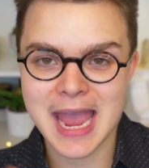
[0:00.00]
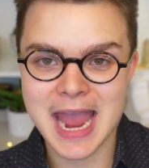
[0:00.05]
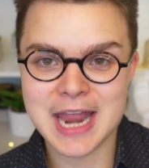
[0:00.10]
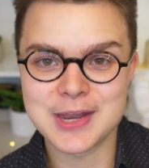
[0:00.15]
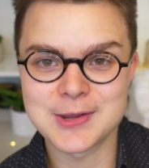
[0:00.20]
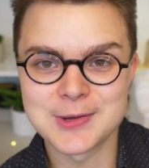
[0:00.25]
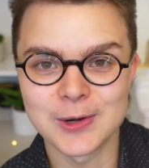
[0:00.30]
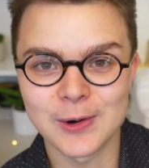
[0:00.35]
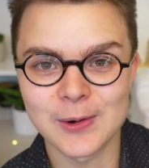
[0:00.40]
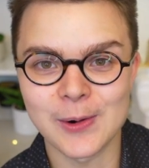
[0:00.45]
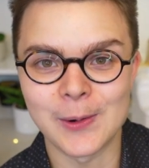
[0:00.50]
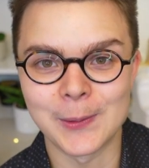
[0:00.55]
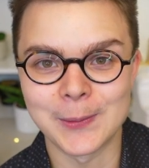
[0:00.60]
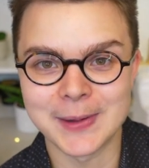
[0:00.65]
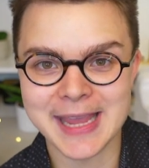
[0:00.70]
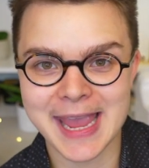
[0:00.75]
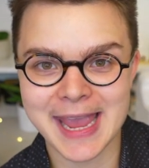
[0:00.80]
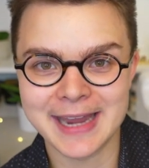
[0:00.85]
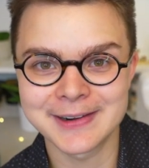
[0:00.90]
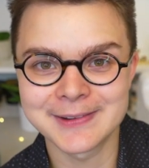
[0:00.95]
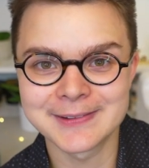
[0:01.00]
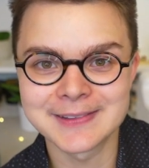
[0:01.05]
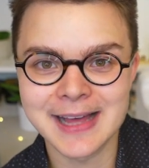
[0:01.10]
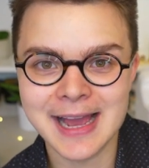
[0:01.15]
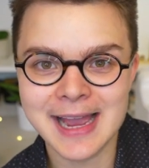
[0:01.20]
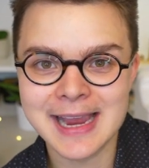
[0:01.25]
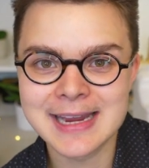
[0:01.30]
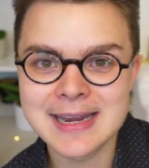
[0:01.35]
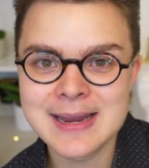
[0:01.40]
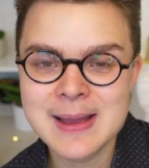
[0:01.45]
in your own candle
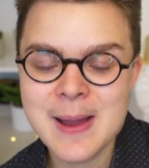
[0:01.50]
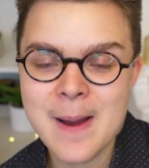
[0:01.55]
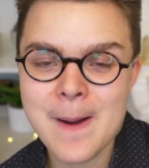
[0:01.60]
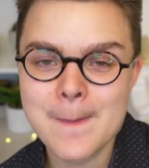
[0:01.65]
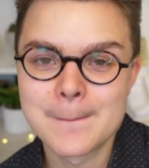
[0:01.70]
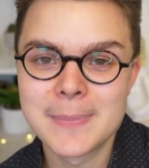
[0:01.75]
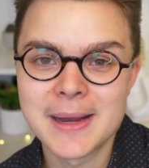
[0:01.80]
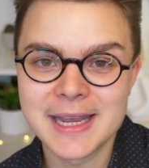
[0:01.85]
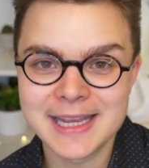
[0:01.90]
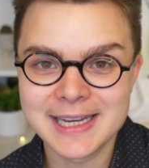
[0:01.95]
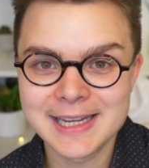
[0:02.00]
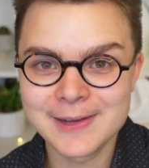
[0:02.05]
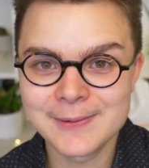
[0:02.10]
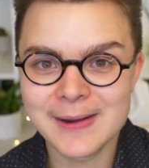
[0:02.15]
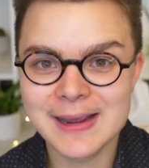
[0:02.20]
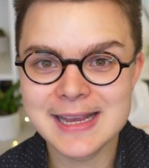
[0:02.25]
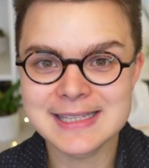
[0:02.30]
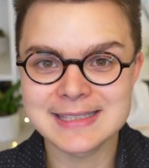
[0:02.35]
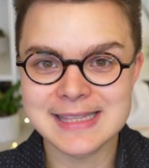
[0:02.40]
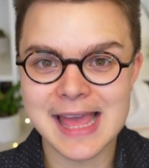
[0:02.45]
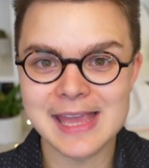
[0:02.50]
line. But anyways,